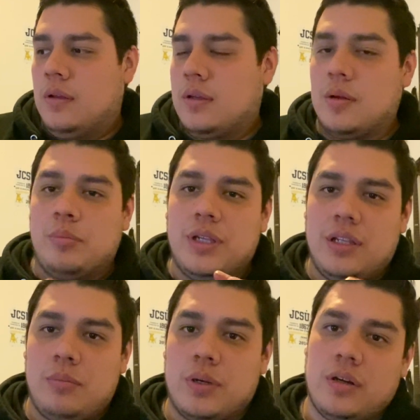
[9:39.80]

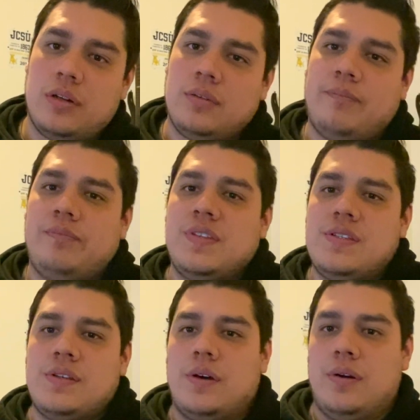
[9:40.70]
completely burnt.
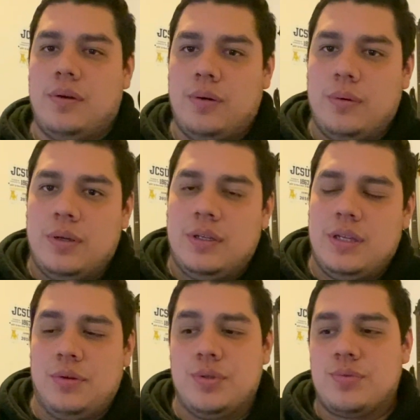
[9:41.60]
So
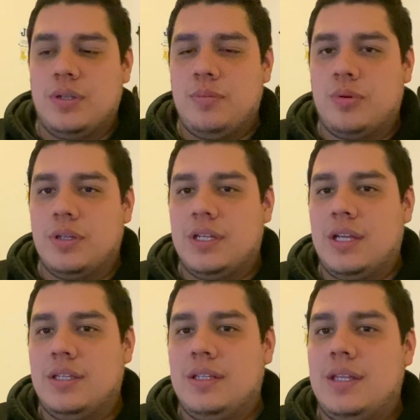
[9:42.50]
it was really important that
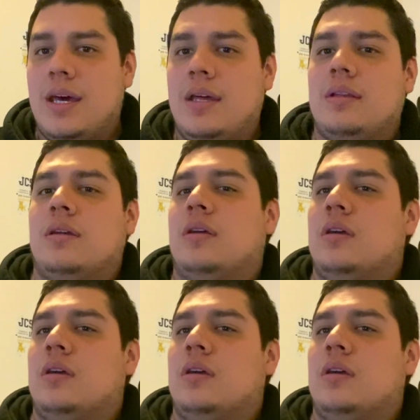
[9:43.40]
I did that.